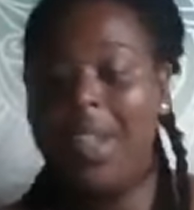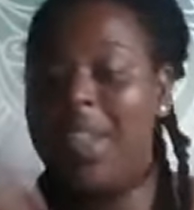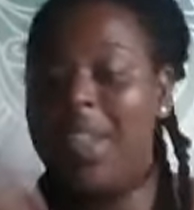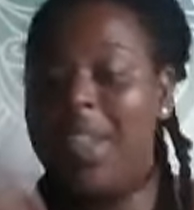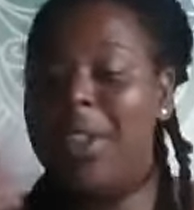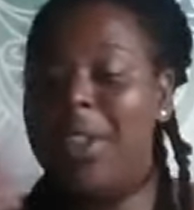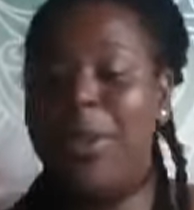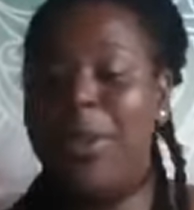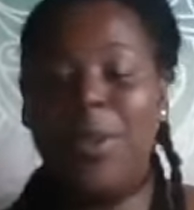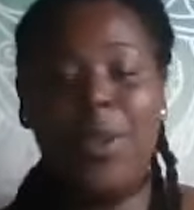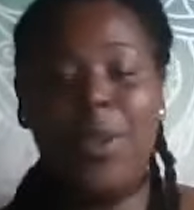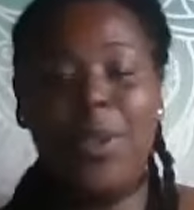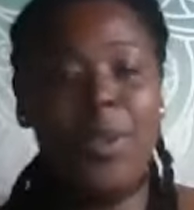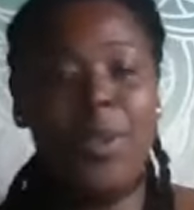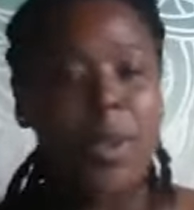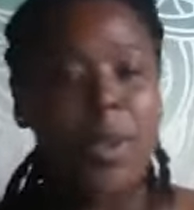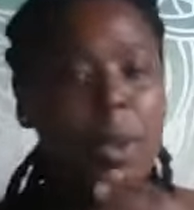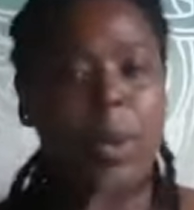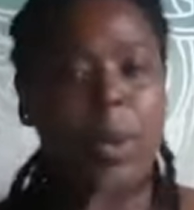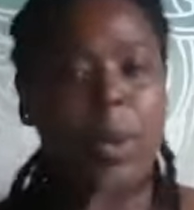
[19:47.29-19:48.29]
Those of you
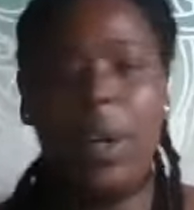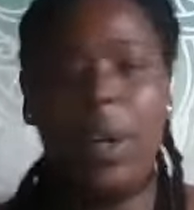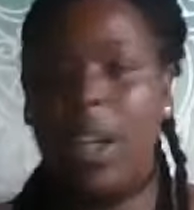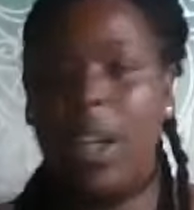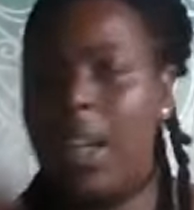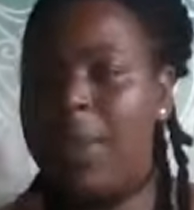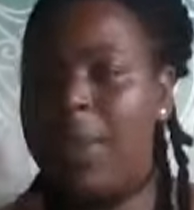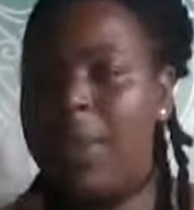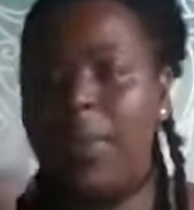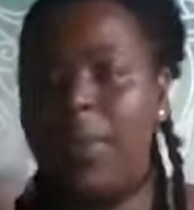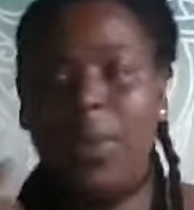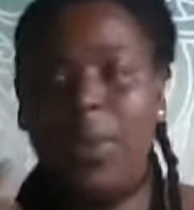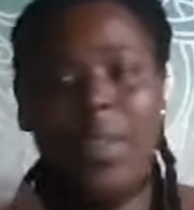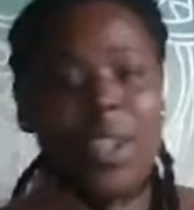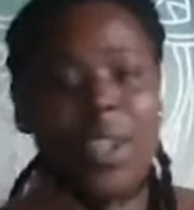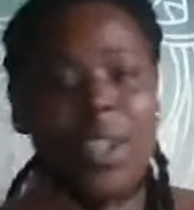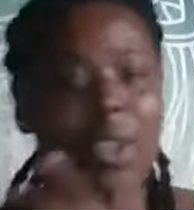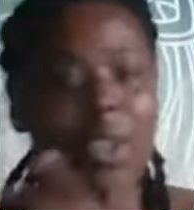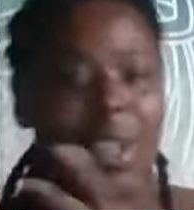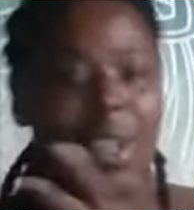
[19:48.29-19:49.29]
who are going through this
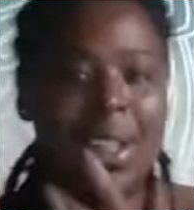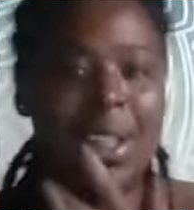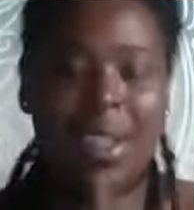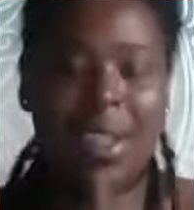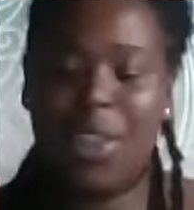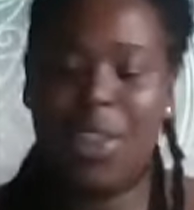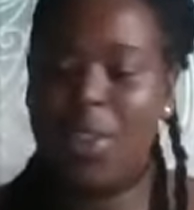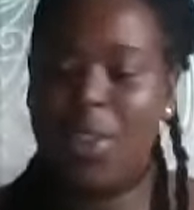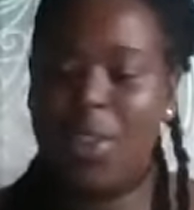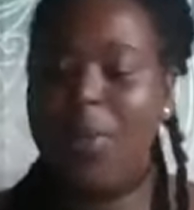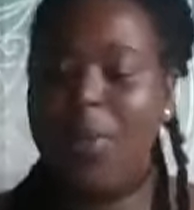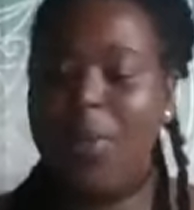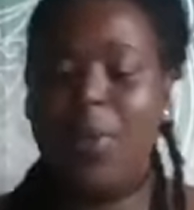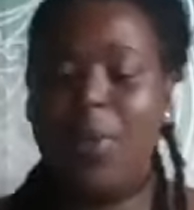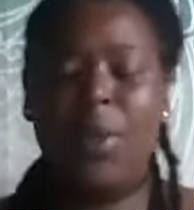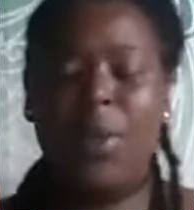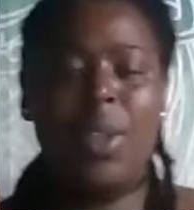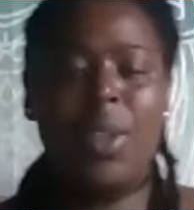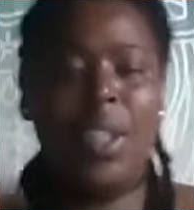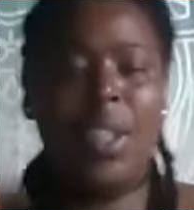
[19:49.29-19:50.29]
transition, through
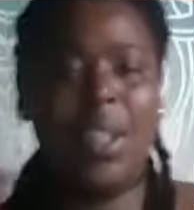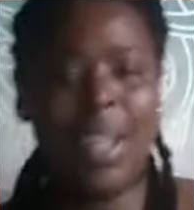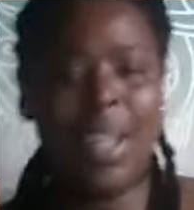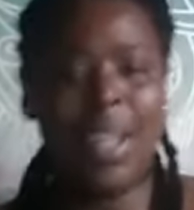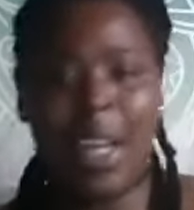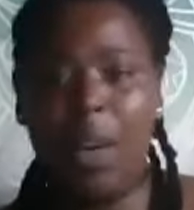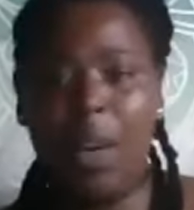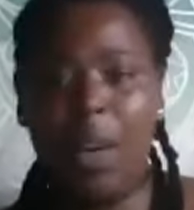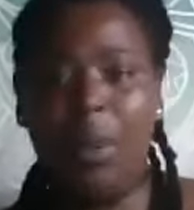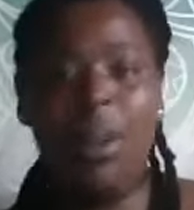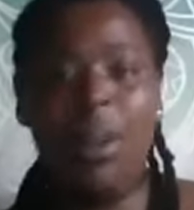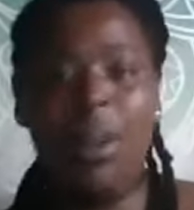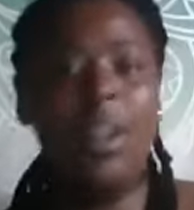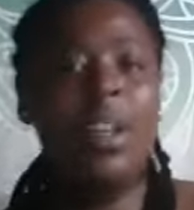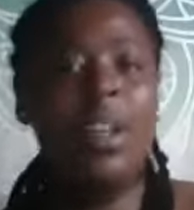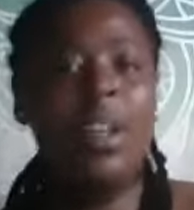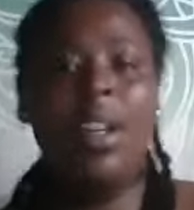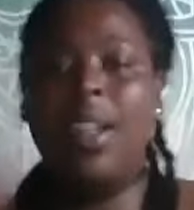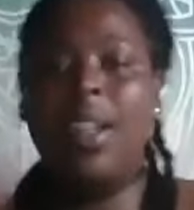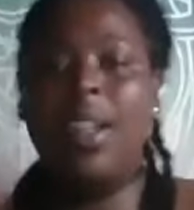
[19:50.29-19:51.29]
this tower,
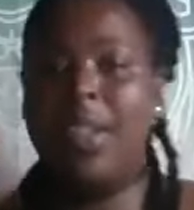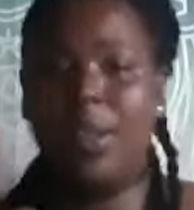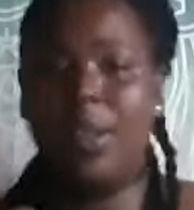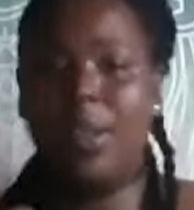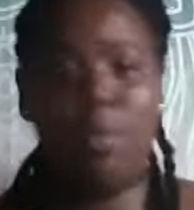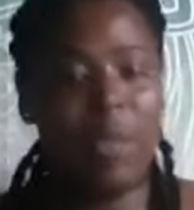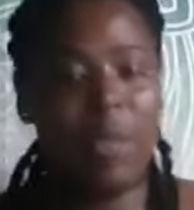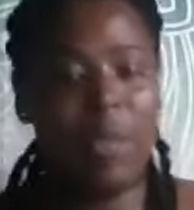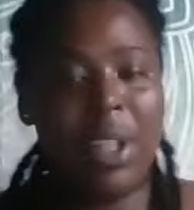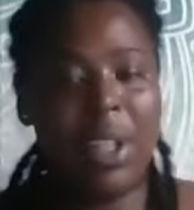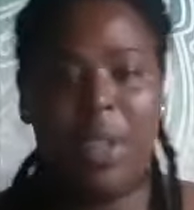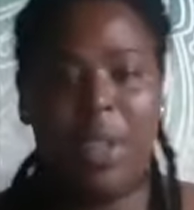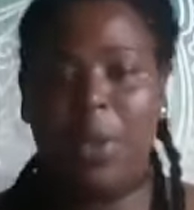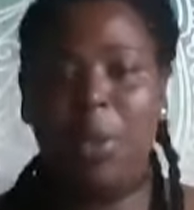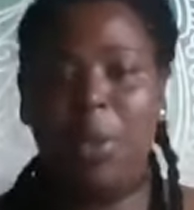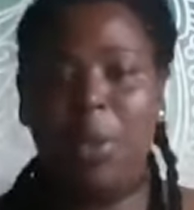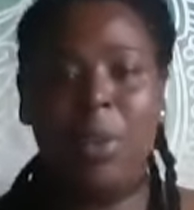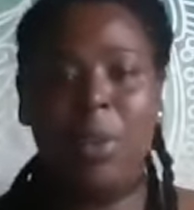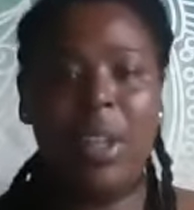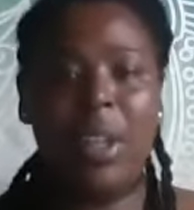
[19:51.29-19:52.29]
this breaking
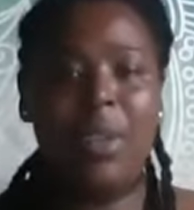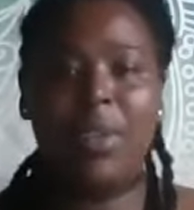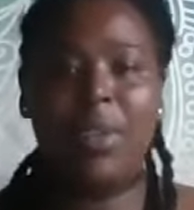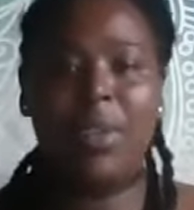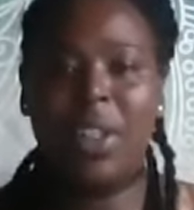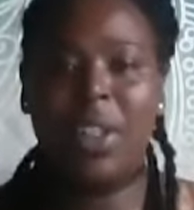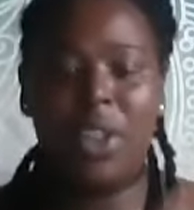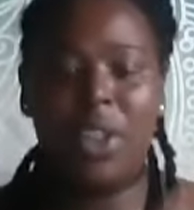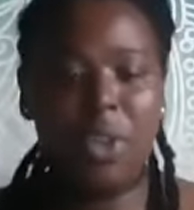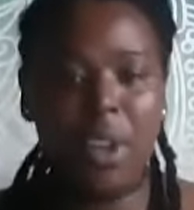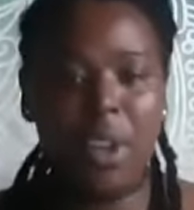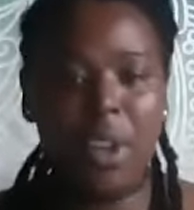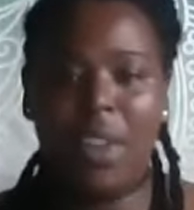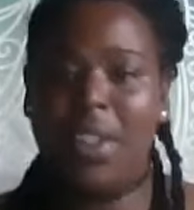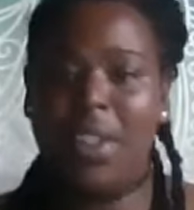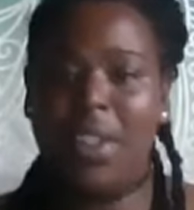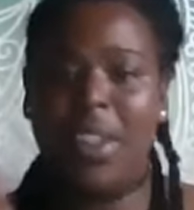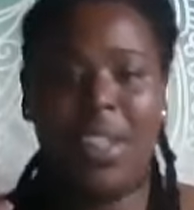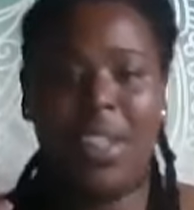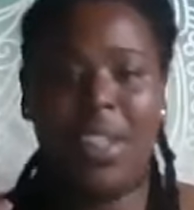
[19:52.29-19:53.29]
away of this
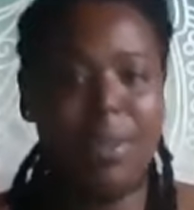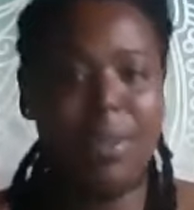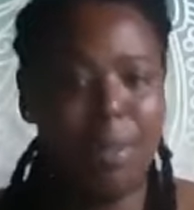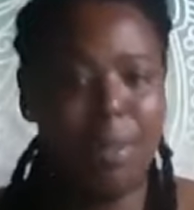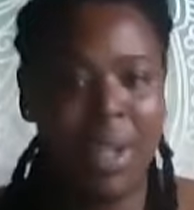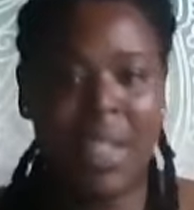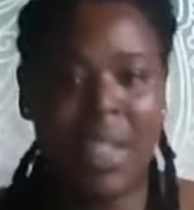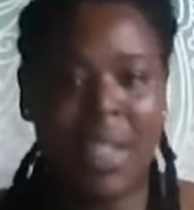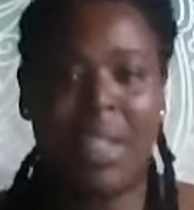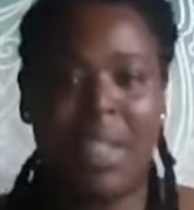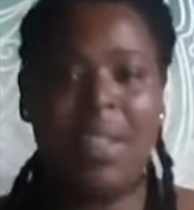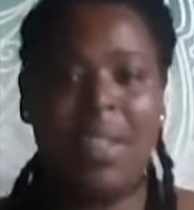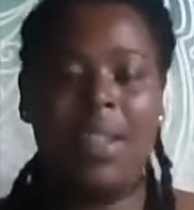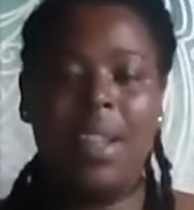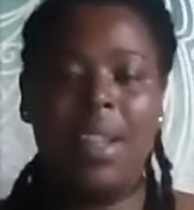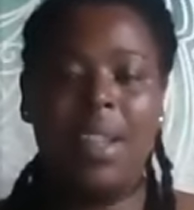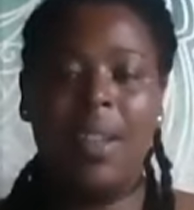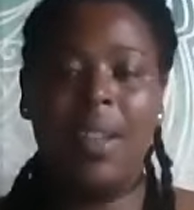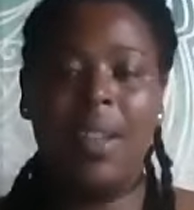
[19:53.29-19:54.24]
structure, this mindset,